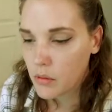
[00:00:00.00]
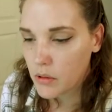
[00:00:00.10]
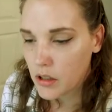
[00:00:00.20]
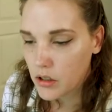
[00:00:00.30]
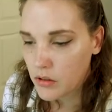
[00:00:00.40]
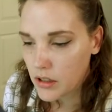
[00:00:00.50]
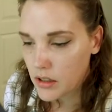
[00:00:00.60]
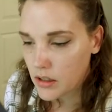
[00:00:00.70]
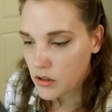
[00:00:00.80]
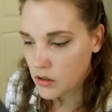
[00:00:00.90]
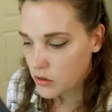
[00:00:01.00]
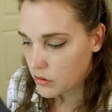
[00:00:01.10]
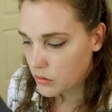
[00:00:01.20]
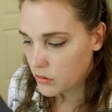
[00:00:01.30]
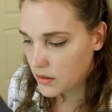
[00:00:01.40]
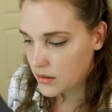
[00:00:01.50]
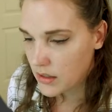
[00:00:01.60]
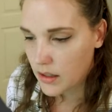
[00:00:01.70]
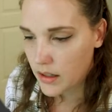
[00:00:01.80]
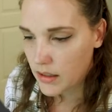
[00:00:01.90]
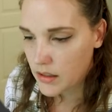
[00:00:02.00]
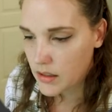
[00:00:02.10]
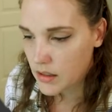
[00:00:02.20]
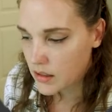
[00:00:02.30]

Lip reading: when you need to select